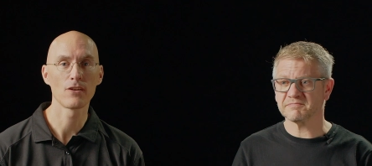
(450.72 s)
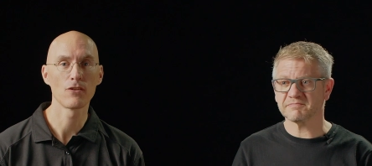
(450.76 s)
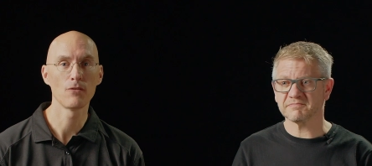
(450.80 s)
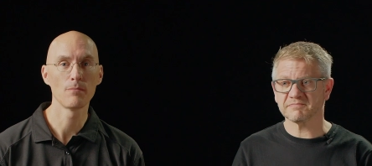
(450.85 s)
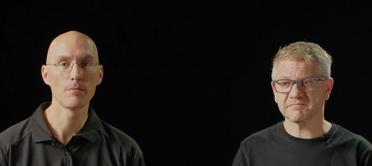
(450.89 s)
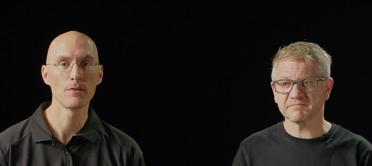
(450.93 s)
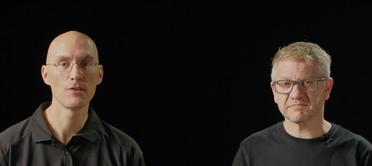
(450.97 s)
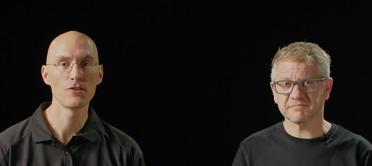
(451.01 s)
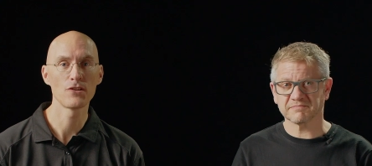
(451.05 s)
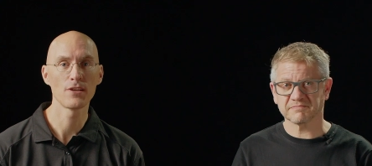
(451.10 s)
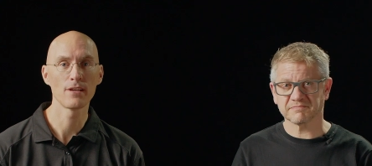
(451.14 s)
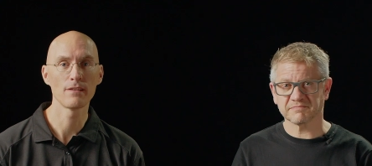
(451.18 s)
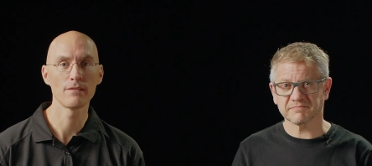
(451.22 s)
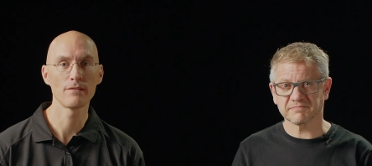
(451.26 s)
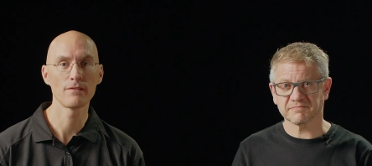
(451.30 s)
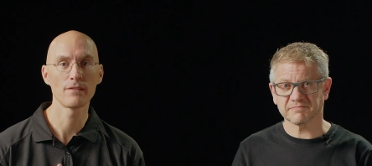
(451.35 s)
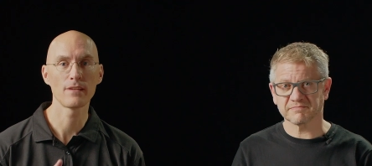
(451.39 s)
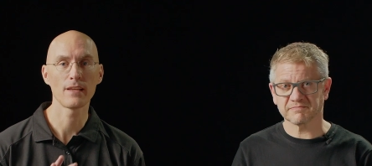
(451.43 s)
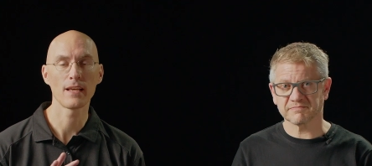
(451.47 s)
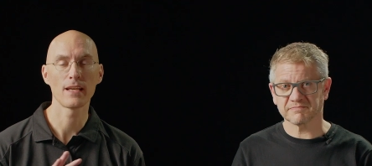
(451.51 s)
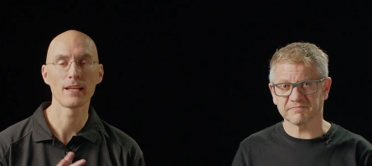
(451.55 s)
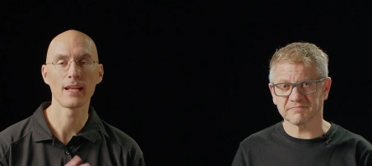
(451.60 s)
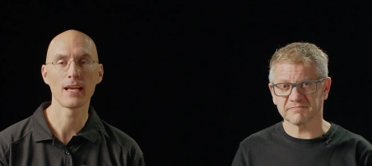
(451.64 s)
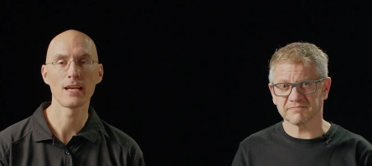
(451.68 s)

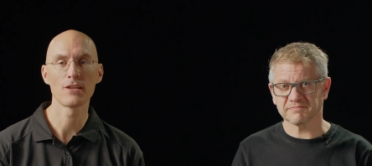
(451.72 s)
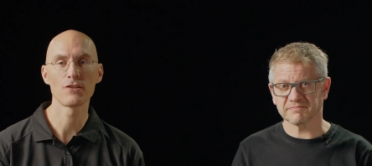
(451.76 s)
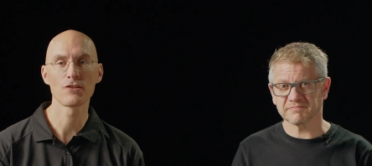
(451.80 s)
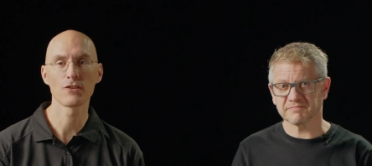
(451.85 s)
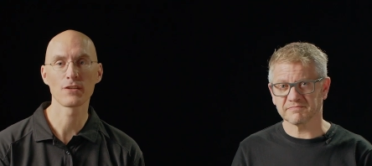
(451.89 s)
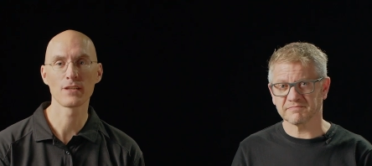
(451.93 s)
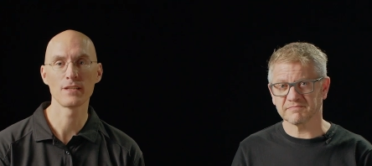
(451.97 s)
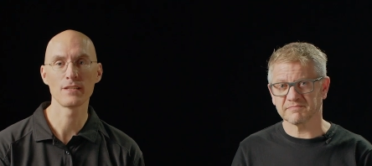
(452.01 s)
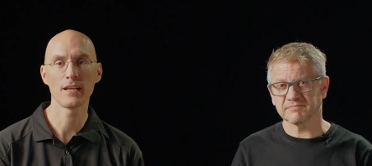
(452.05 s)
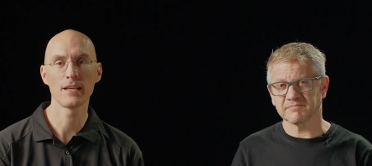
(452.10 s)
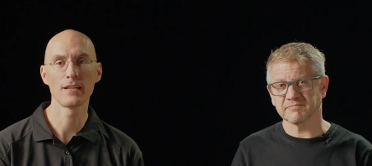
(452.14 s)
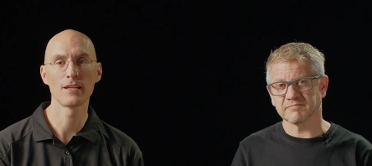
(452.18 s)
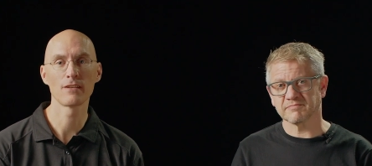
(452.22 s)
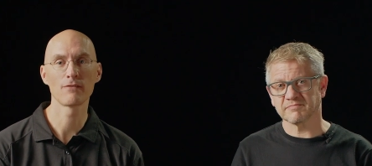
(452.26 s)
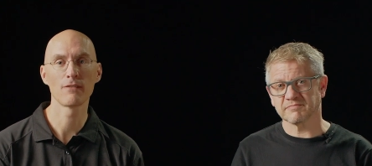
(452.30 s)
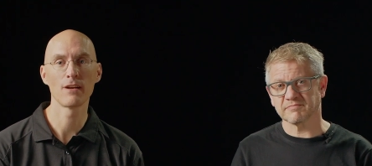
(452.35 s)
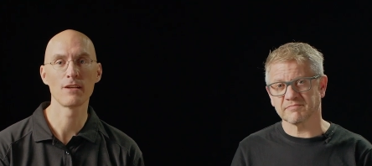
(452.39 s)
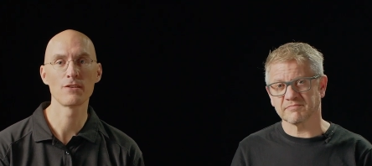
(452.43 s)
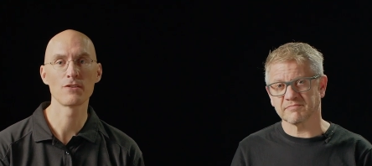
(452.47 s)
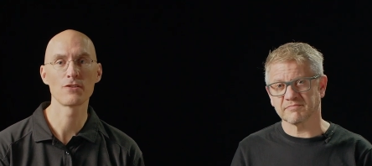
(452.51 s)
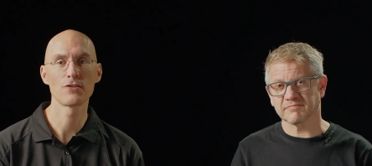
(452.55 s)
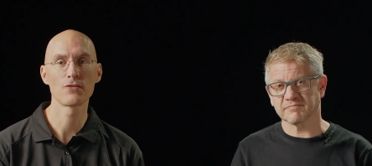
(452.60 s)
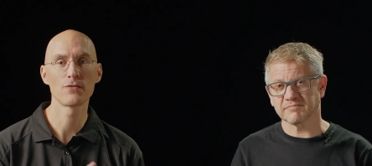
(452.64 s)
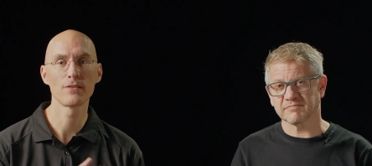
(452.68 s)
Speaker 1: OpenShift and Azure Container
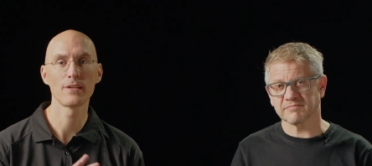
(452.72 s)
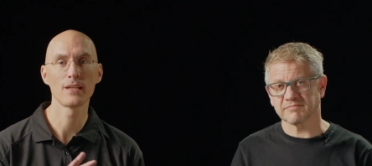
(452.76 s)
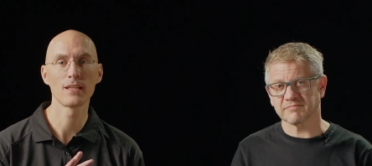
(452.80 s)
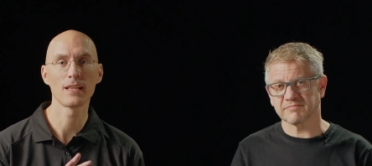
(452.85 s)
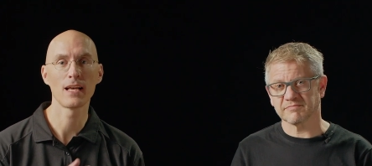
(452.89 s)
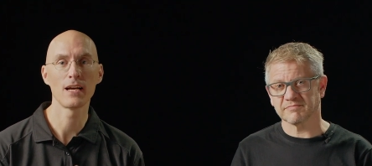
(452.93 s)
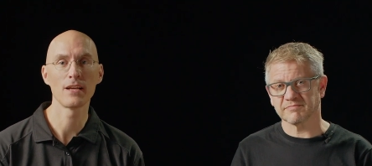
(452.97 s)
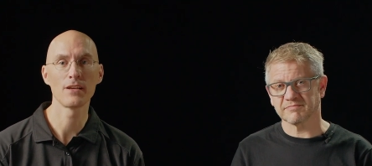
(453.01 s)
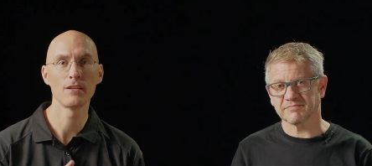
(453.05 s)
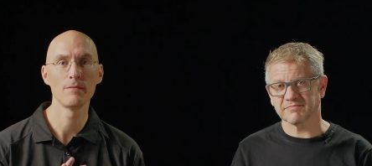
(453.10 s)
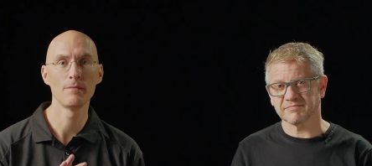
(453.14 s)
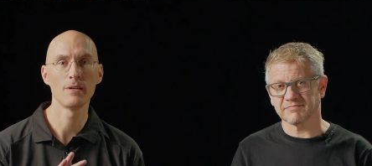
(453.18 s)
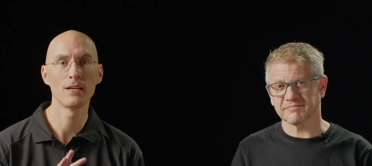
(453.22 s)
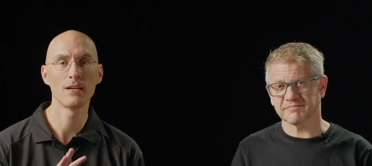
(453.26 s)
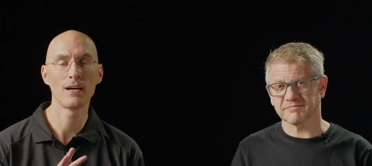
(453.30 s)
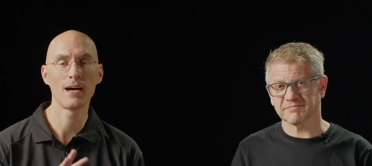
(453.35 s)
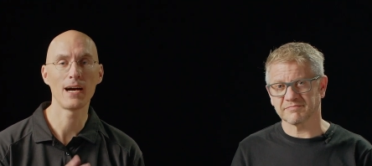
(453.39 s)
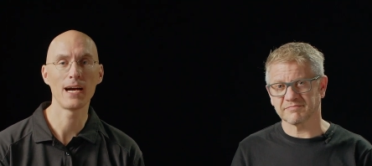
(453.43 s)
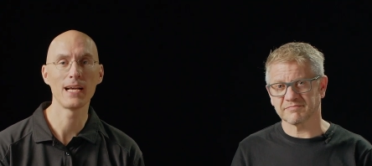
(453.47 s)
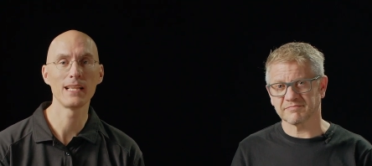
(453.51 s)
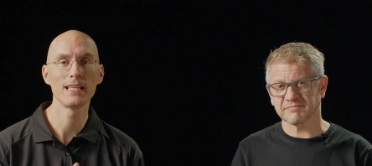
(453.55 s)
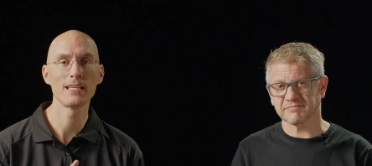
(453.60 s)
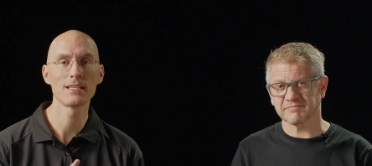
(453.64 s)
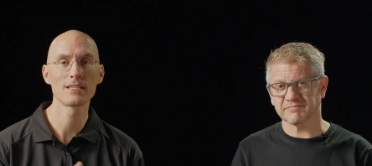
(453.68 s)
Registry, allow you to build
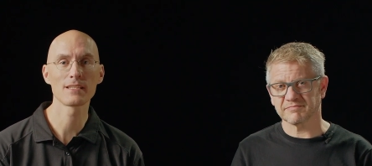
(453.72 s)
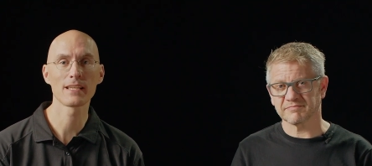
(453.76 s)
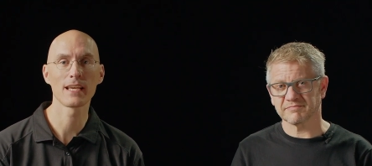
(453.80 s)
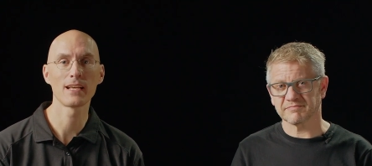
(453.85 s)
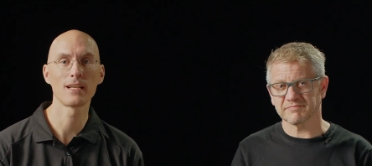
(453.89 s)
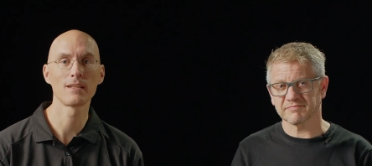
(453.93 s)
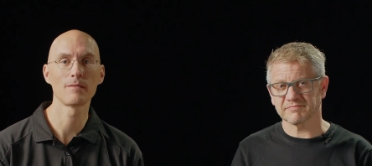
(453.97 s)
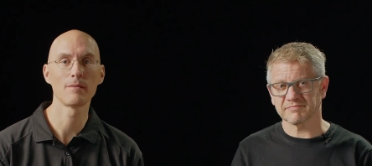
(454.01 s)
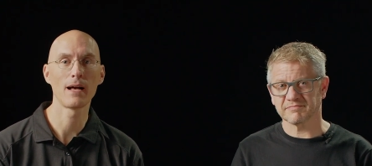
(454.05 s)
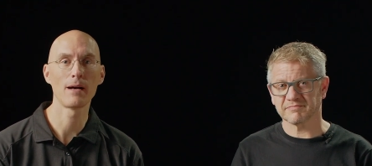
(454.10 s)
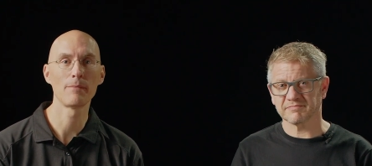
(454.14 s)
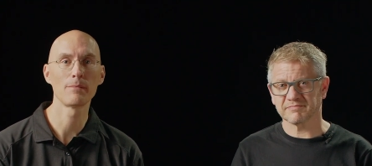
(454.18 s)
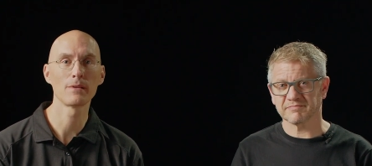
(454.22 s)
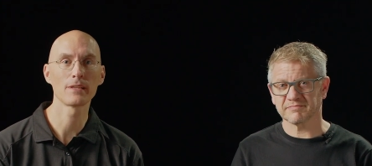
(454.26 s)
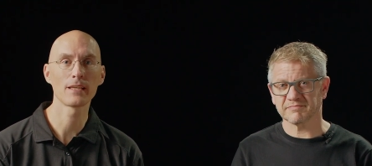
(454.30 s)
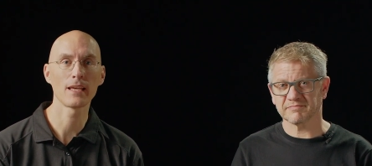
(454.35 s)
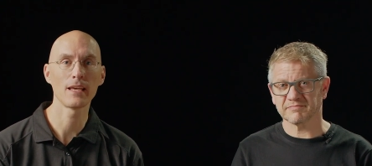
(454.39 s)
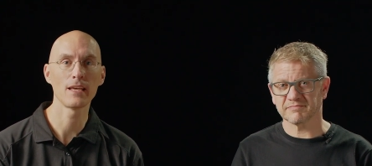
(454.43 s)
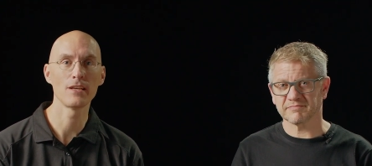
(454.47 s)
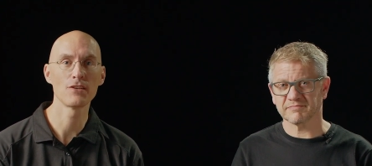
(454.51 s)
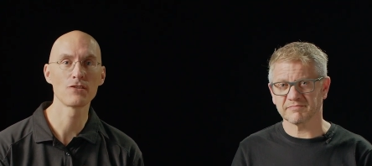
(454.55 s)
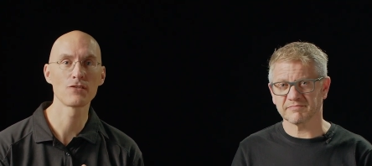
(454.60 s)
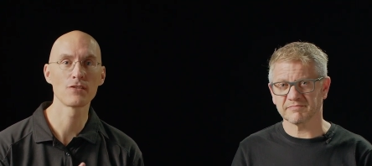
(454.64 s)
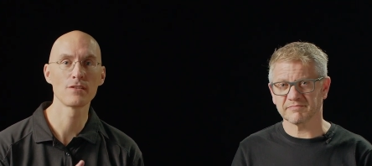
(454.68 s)
highly scalable
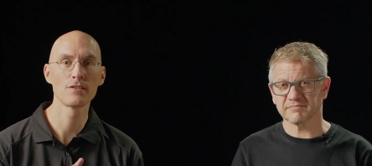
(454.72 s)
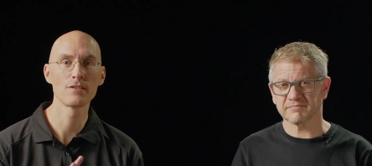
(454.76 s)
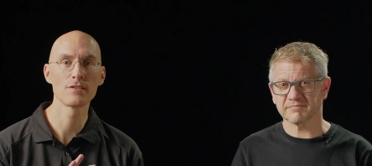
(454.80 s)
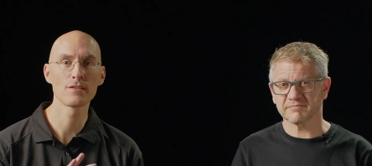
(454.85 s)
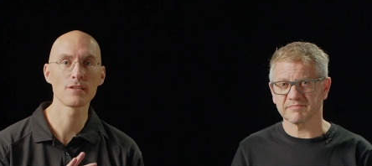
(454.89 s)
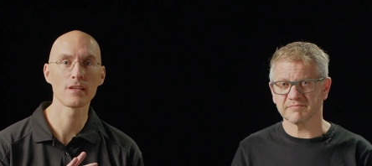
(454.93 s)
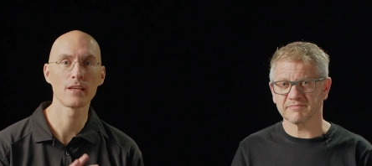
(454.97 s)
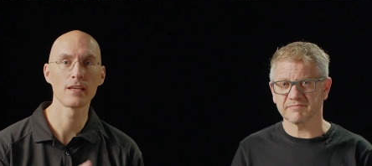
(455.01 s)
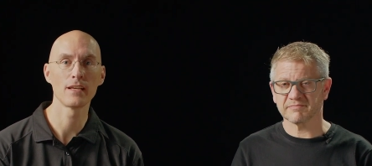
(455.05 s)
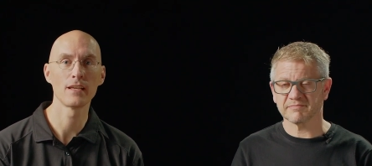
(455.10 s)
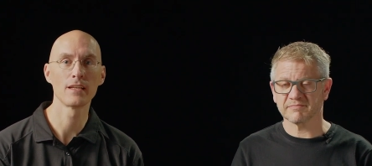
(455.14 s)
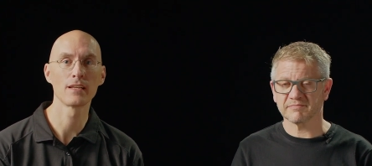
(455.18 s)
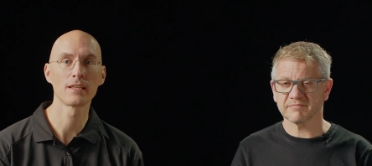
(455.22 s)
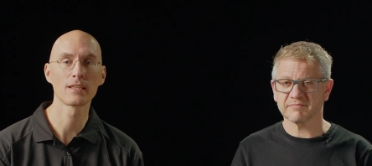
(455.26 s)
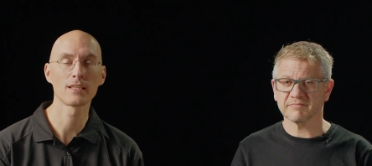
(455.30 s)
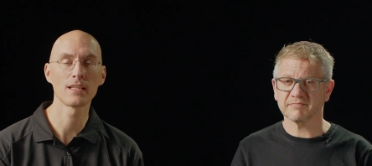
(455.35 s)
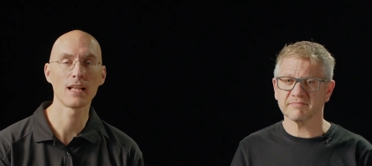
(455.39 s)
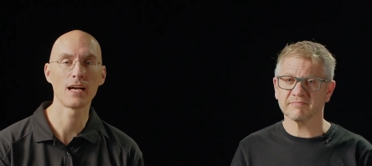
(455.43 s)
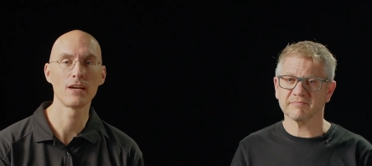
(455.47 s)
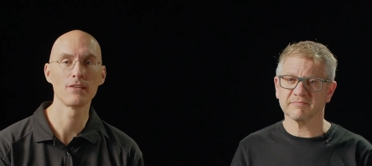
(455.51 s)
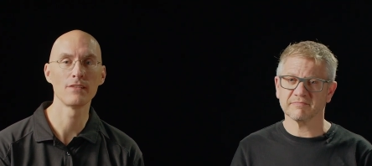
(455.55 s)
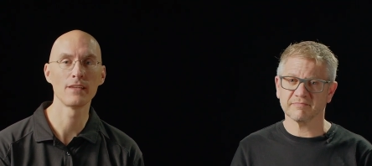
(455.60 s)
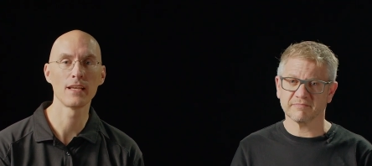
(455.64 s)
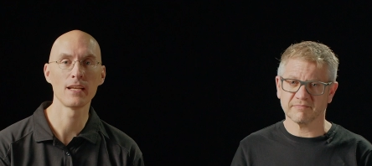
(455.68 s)
applications in a
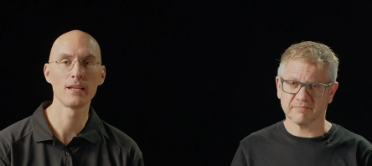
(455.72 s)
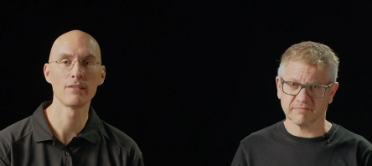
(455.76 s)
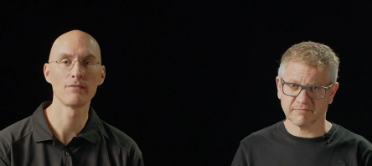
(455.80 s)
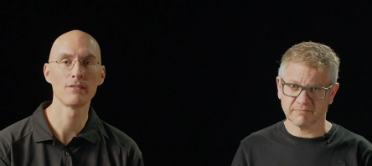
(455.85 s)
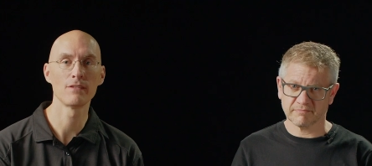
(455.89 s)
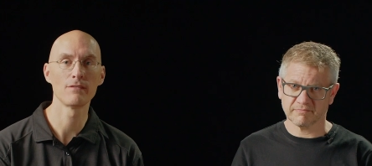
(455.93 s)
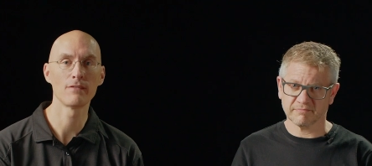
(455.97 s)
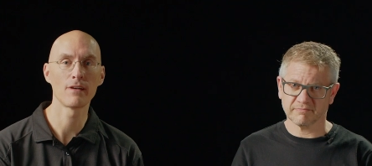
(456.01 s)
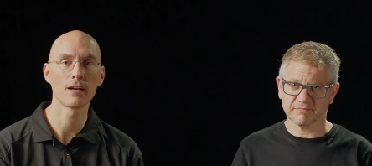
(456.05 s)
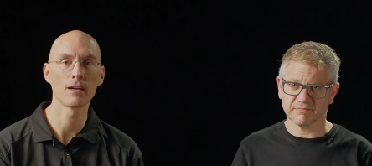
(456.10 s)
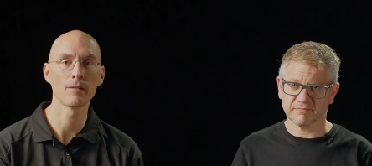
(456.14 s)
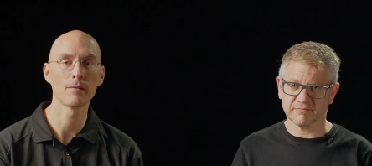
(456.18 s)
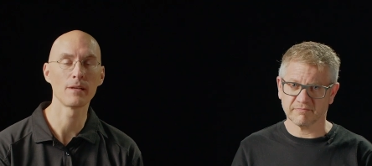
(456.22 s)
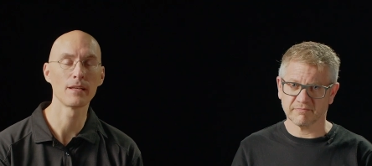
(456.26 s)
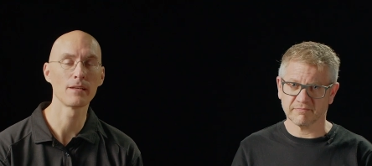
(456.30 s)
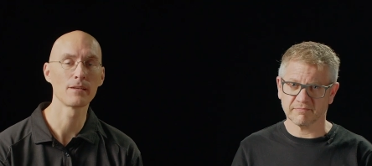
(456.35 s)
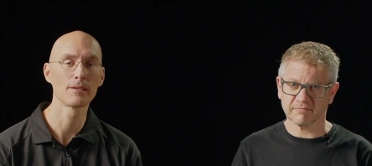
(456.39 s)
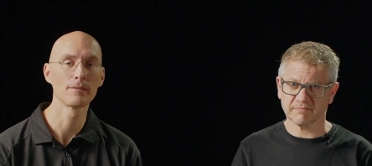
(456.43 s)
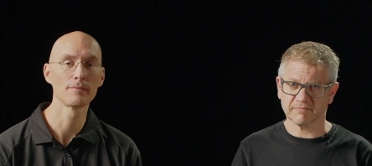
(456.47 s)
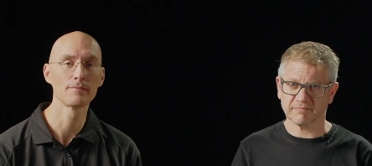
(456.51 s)
cloud-native environment.